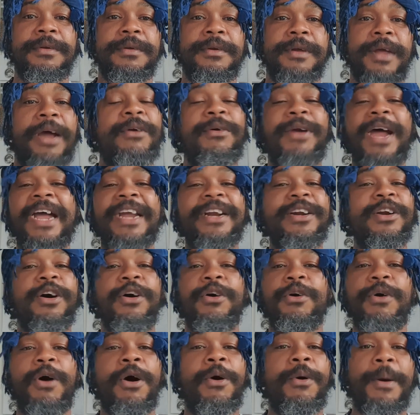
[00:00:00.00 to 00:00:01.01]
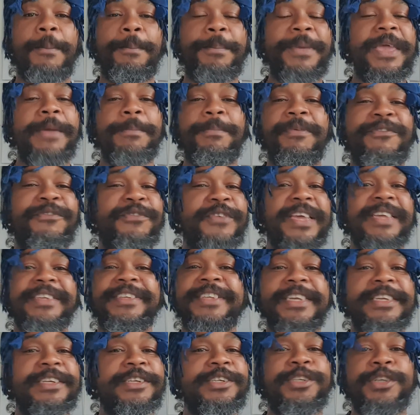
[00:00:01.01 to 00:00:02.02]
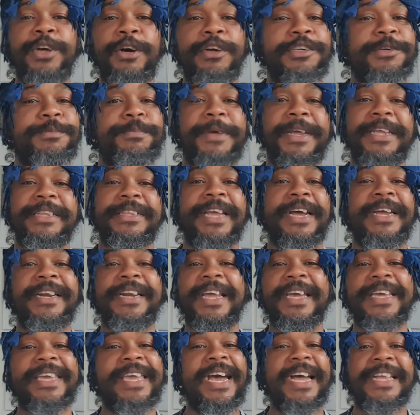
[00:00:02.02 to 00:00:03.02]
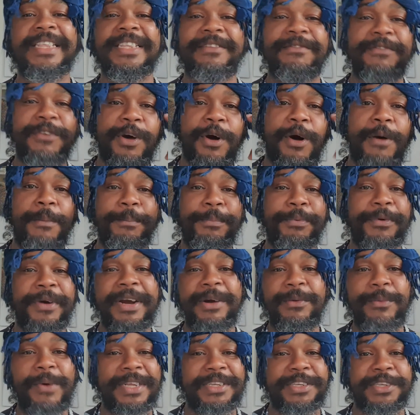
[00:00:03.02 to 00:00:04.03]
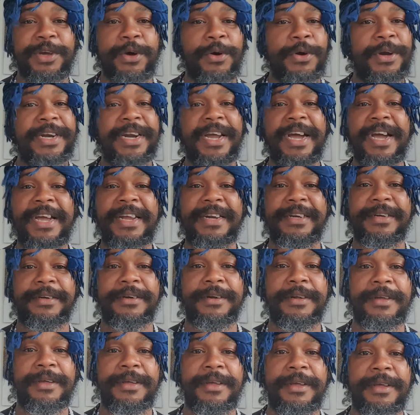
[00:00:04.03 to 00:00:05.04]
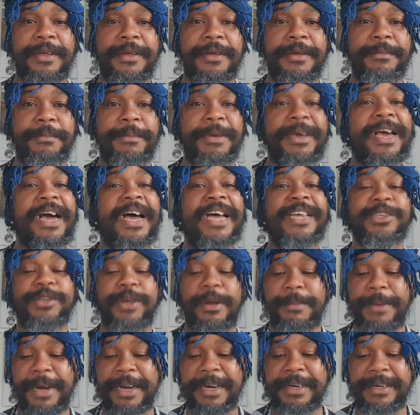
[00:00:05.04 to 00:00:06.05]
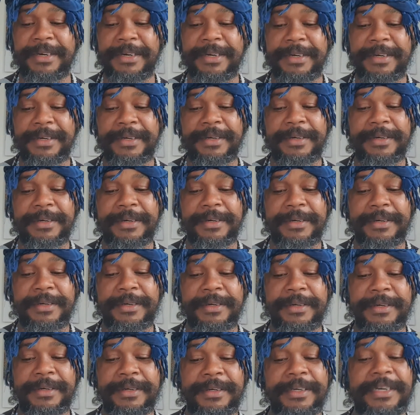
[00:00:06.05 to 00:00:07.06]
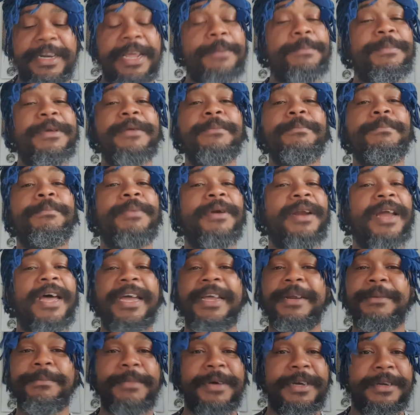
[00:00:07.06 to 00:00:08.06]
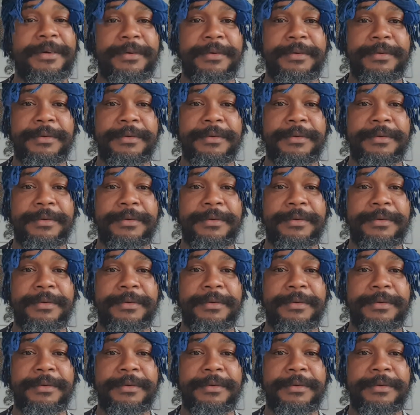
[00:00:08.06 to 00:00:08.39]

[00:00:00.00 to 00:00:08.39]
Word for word: And right now, our people facing judgment and they can't even comprehend what's going on. Because, oh man, they've been blind, man.